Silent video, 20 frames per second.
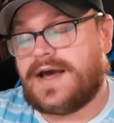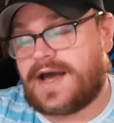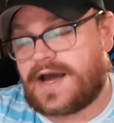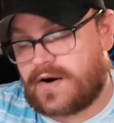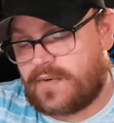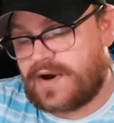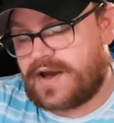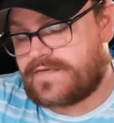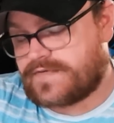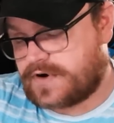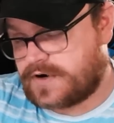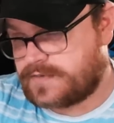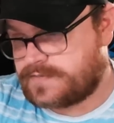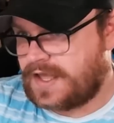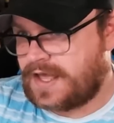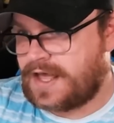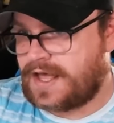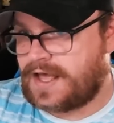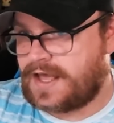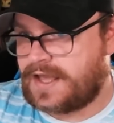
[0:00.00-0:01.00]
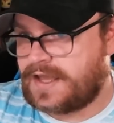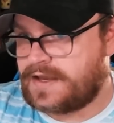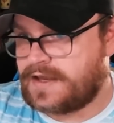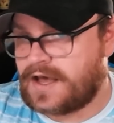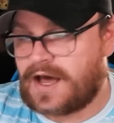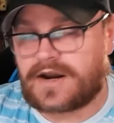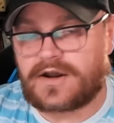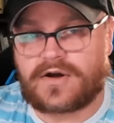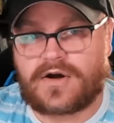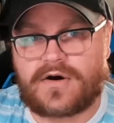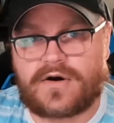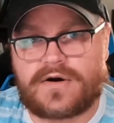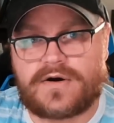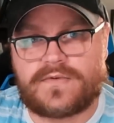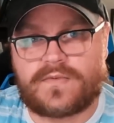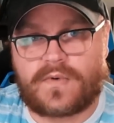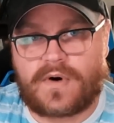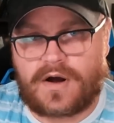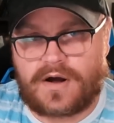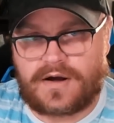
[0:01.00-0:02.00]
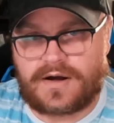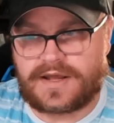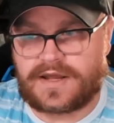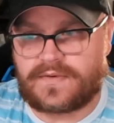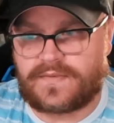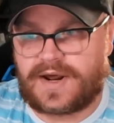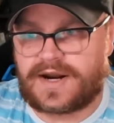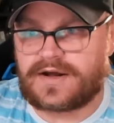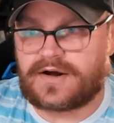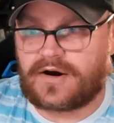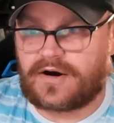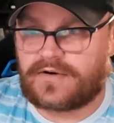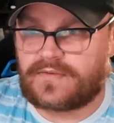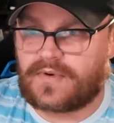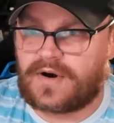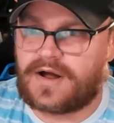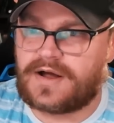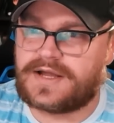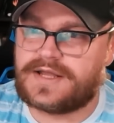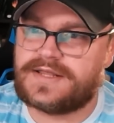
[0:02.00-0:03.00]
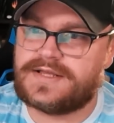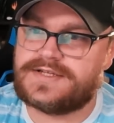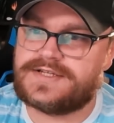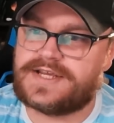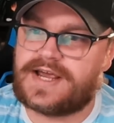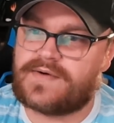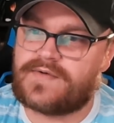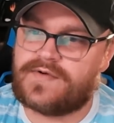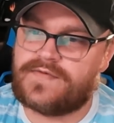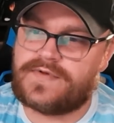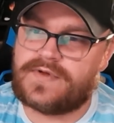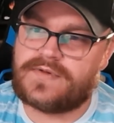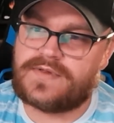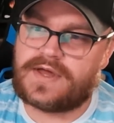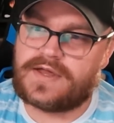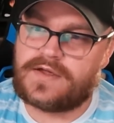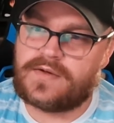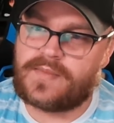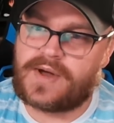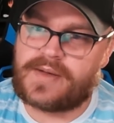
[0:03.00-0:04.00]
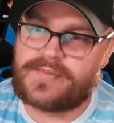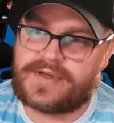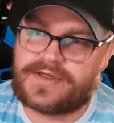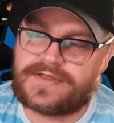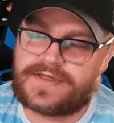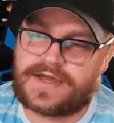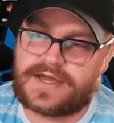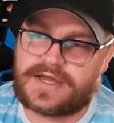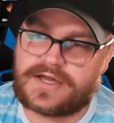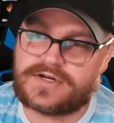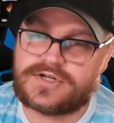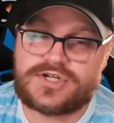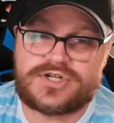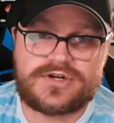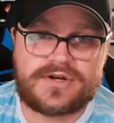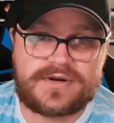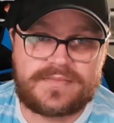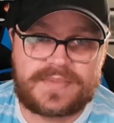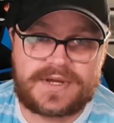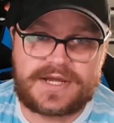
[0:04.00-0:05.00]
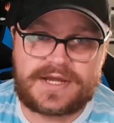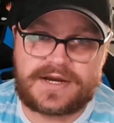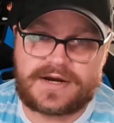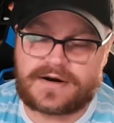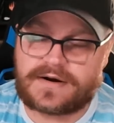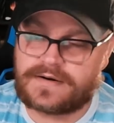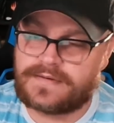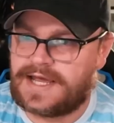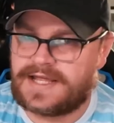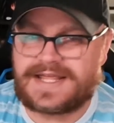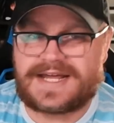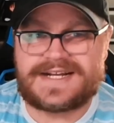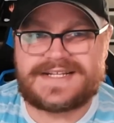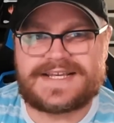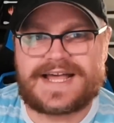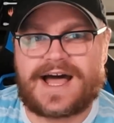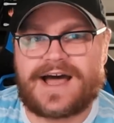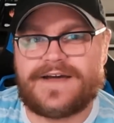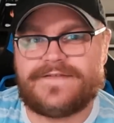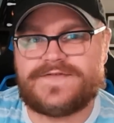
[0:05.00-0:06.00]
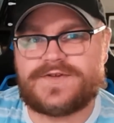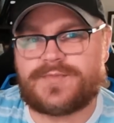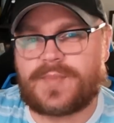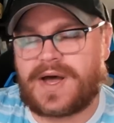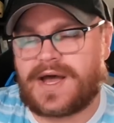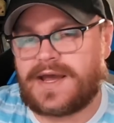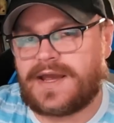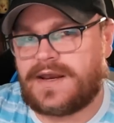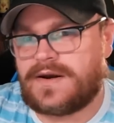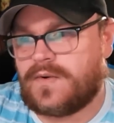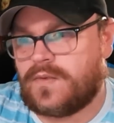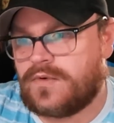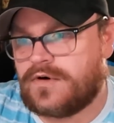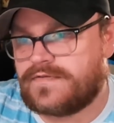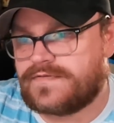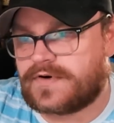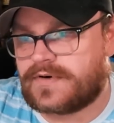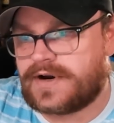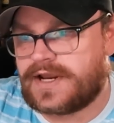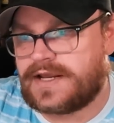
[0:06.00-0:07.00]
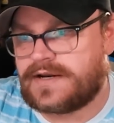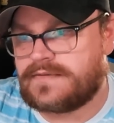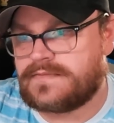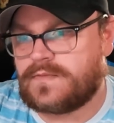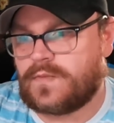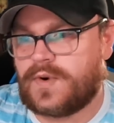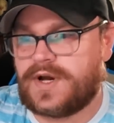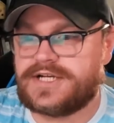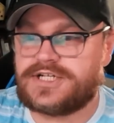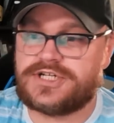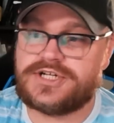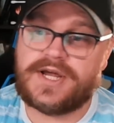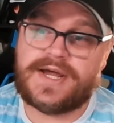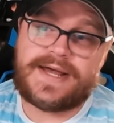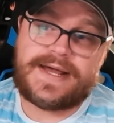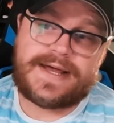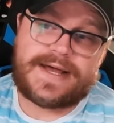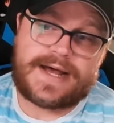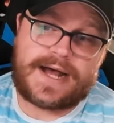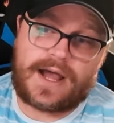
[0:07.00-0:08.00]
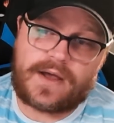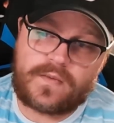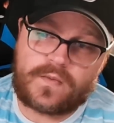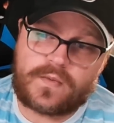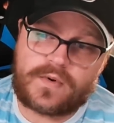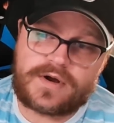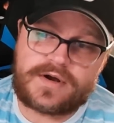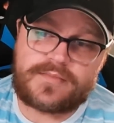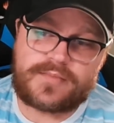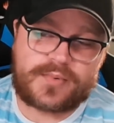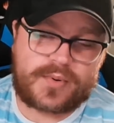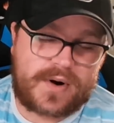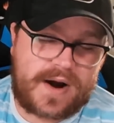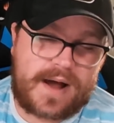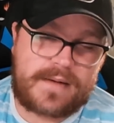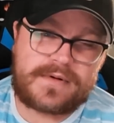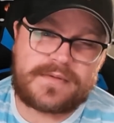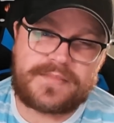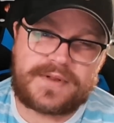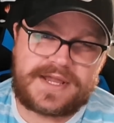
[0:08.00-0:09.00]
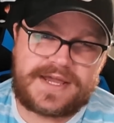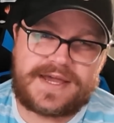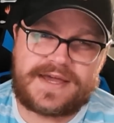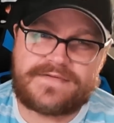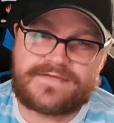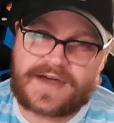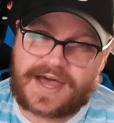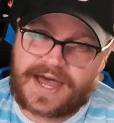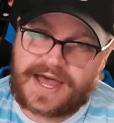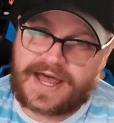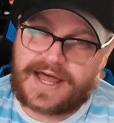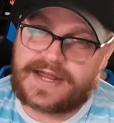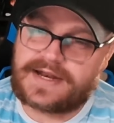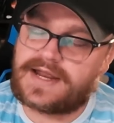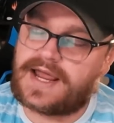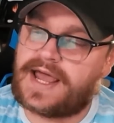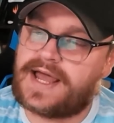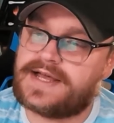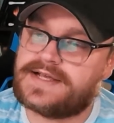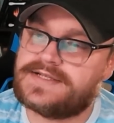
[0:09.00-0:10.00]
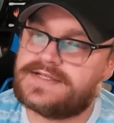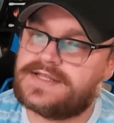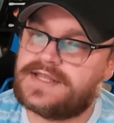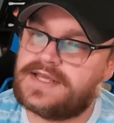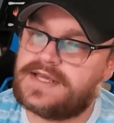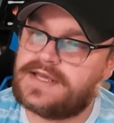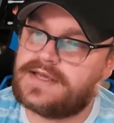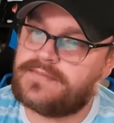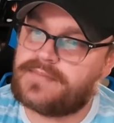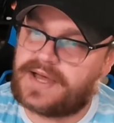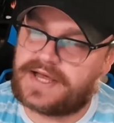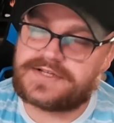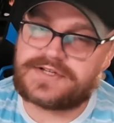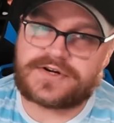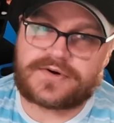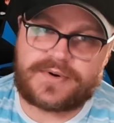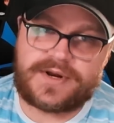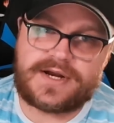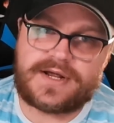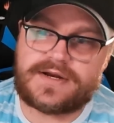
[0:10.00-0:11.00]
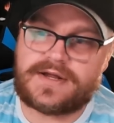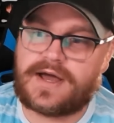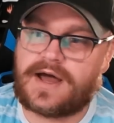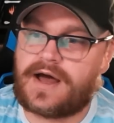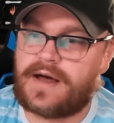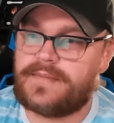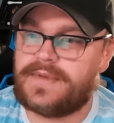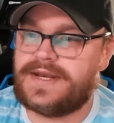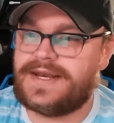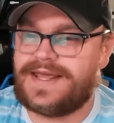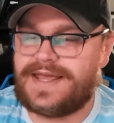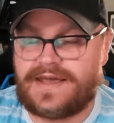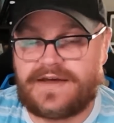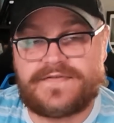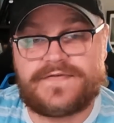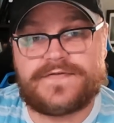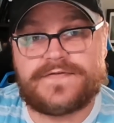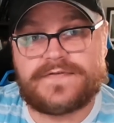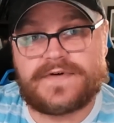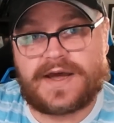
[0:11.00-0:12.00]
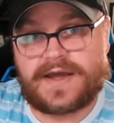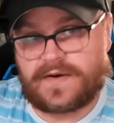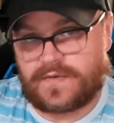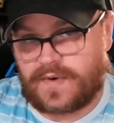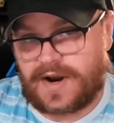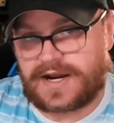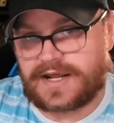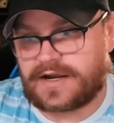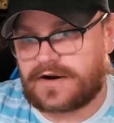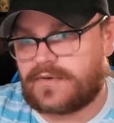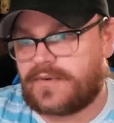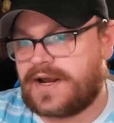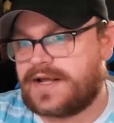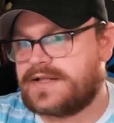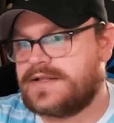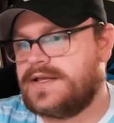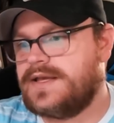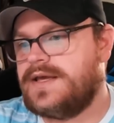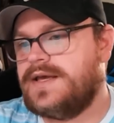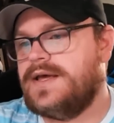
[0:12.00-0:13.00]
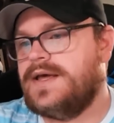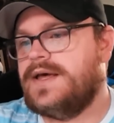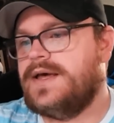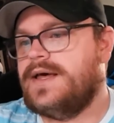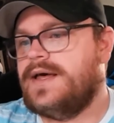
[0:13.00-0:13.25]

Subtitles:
However, I got a card wrong. I read a card wrong in the set review that you might be thinking should be here, and that is Hivespine Wolverine, which I would probably have had as the best green uncommon if I had read it correctly.